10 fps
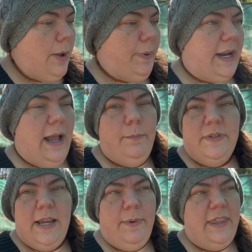But come
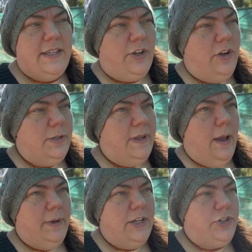summer, that's going to
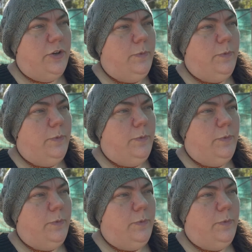become an issue,